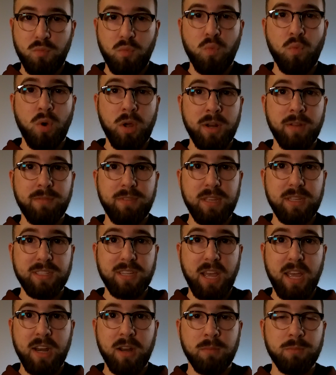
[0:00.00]
one of these
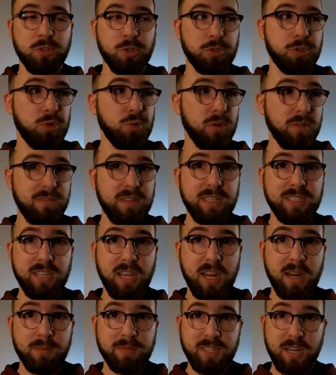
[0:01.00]
items or two of these
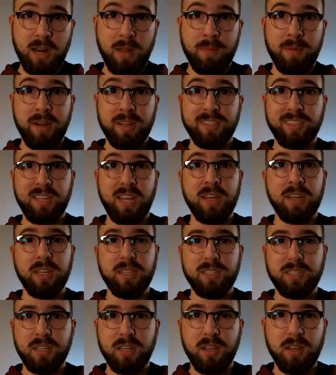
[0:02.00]
items and I'm going to send
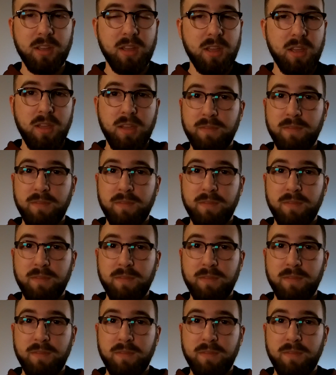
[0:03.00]
it to,